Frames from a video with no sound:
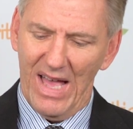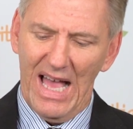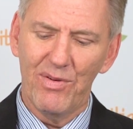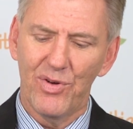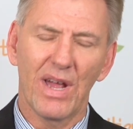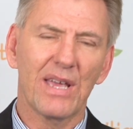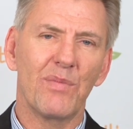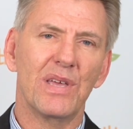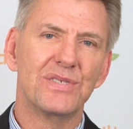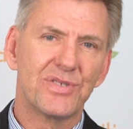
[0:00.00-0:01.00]
I would
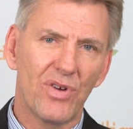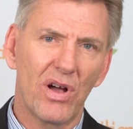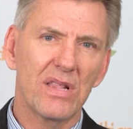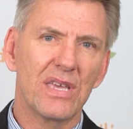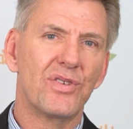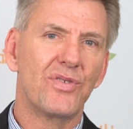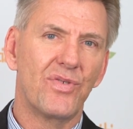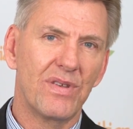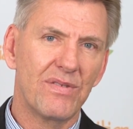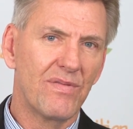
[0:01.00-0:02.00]
recommend strongly,
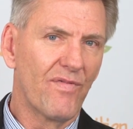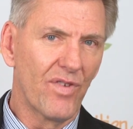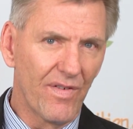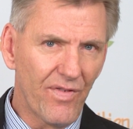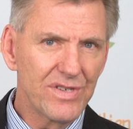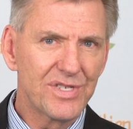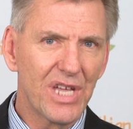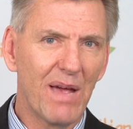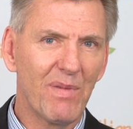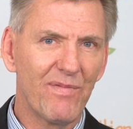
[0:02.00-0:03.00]
for the first
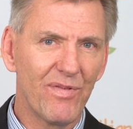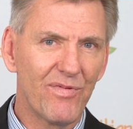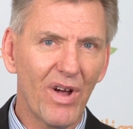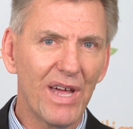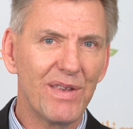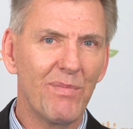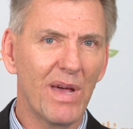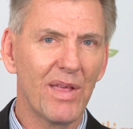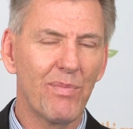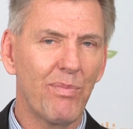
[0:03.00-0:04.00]
time, if you've tried
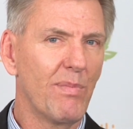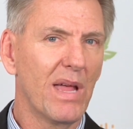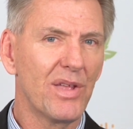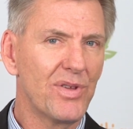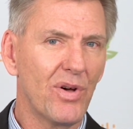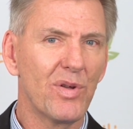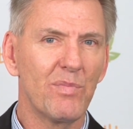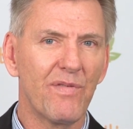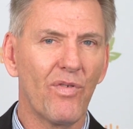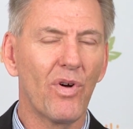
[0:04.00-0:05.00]
melatonin
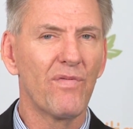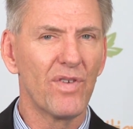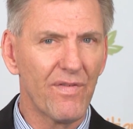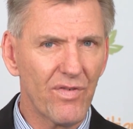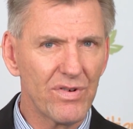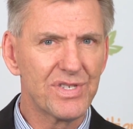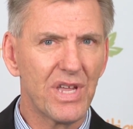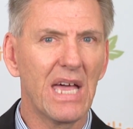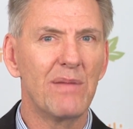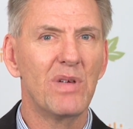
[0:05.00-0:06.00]
before, for the first
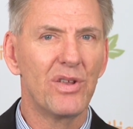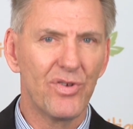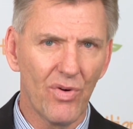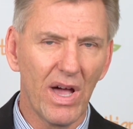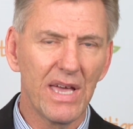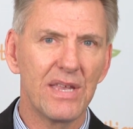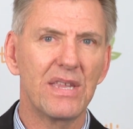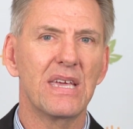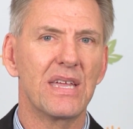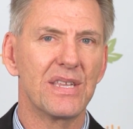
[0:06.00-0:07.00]
time, try it
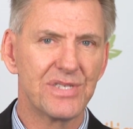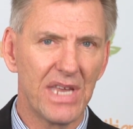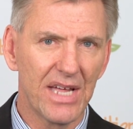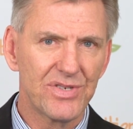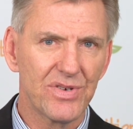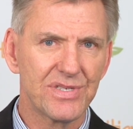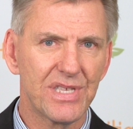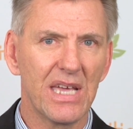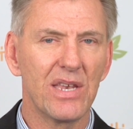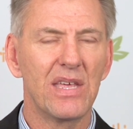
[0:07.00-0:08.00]
in its natural
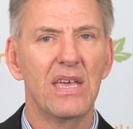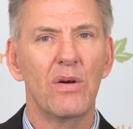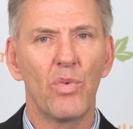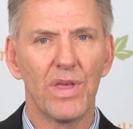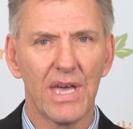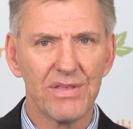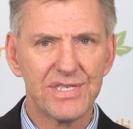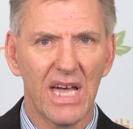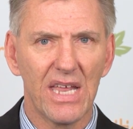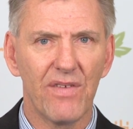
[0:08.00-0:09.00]
state without
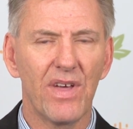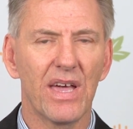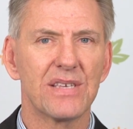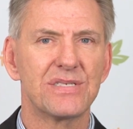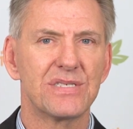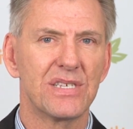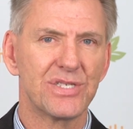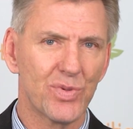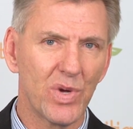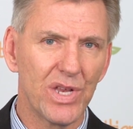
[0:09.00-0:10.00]
side effects.
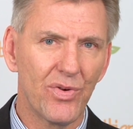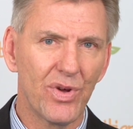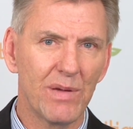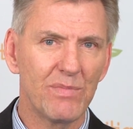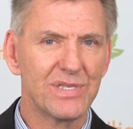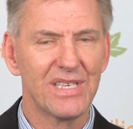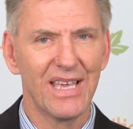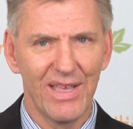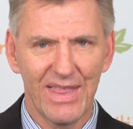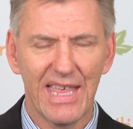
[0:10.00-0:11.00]
Sweet Dreams,
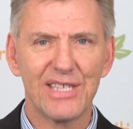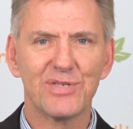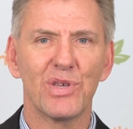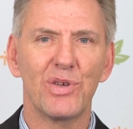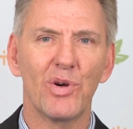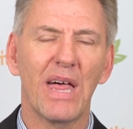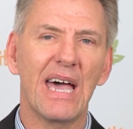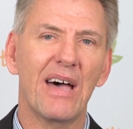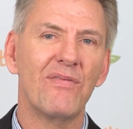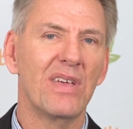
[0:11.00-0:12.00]
that's what you'll
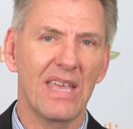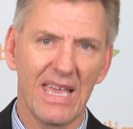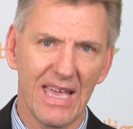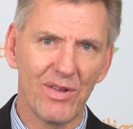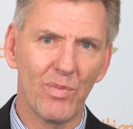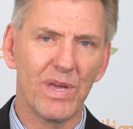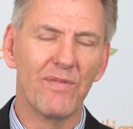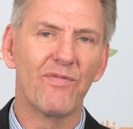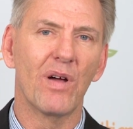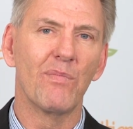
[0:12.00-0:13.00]
have, and it'll be
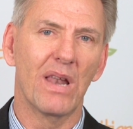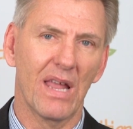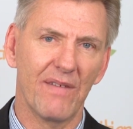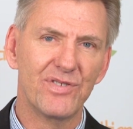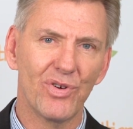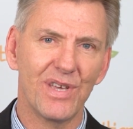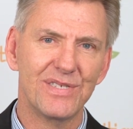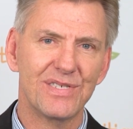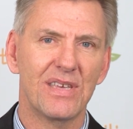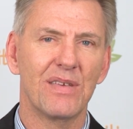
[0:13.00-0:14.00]
from Life
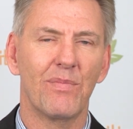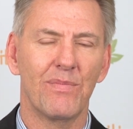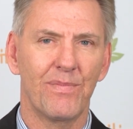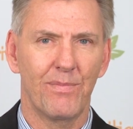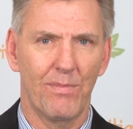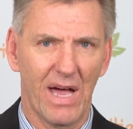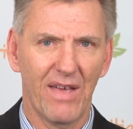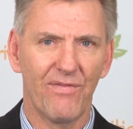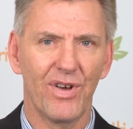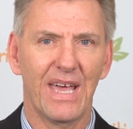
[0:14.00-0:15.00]
Choice.
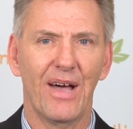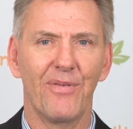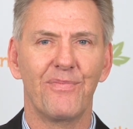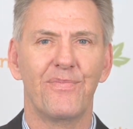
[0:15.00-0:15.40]
Bye for now.